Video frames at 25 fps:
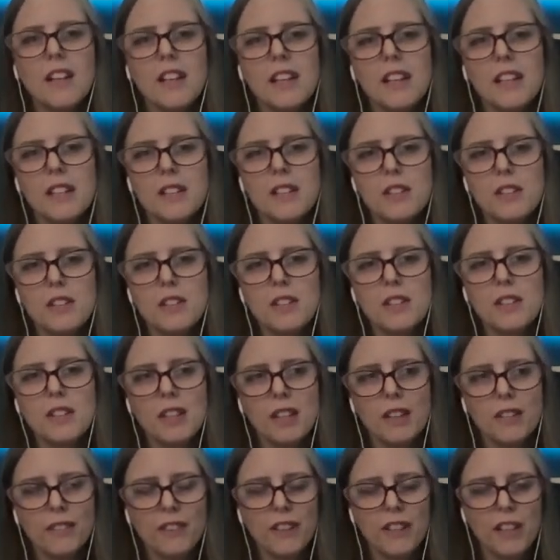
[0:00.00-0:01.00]

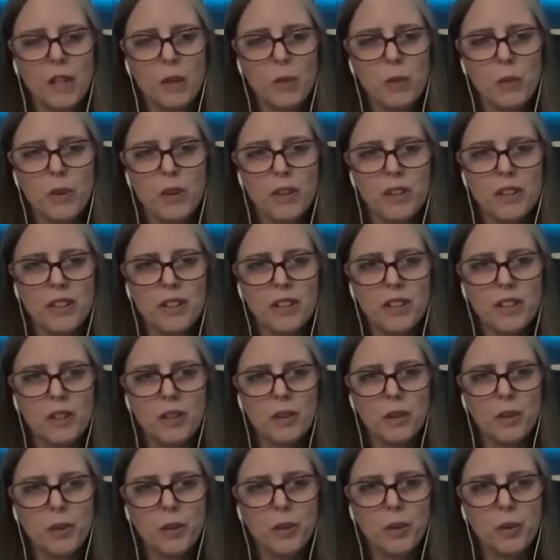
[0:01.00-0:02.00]
if anyone
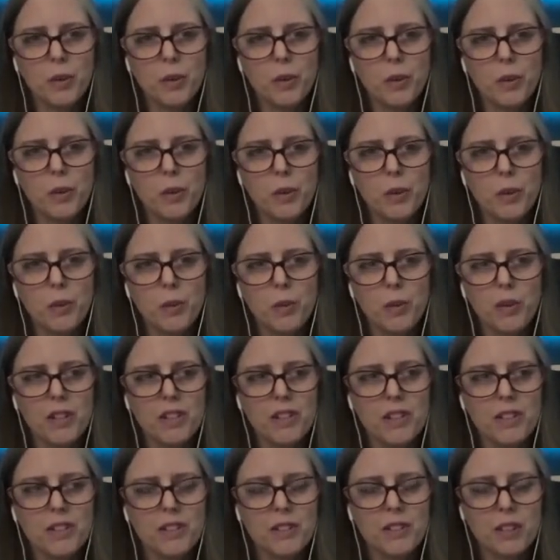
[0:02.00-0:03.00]

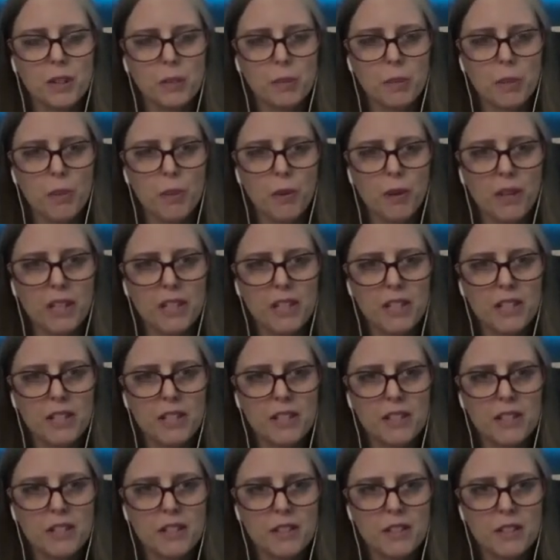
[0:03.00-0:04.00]
was to the point
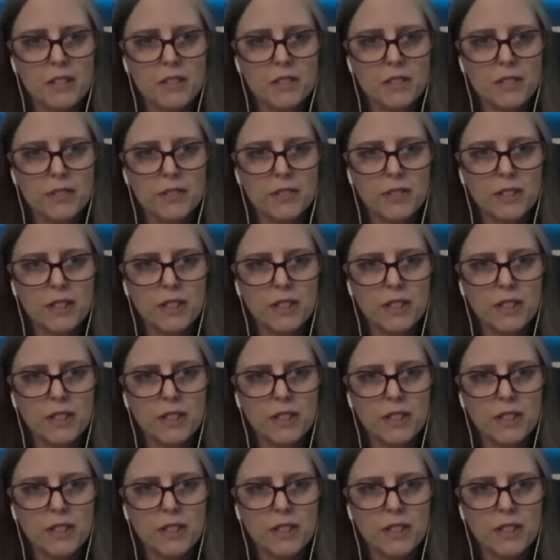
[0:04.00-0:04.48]
of,